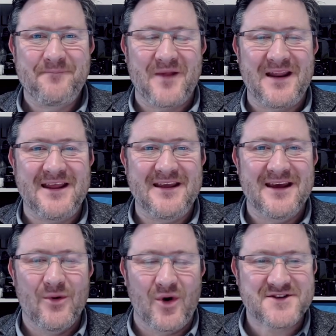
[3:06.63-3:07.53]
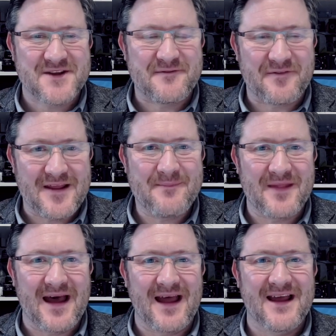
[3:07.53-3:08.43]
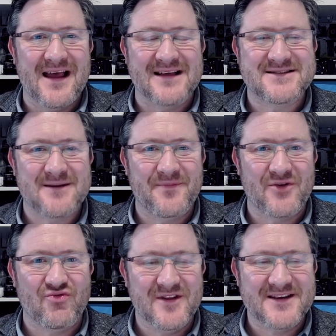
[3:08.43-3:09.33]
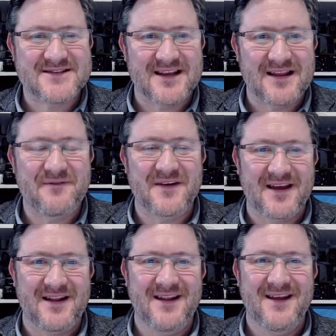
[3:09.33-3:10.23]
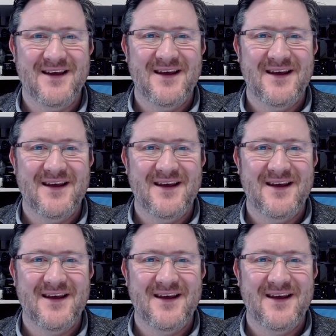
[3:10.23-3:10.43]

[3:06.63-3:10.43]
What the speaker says: And he wants to frame that as something really significant,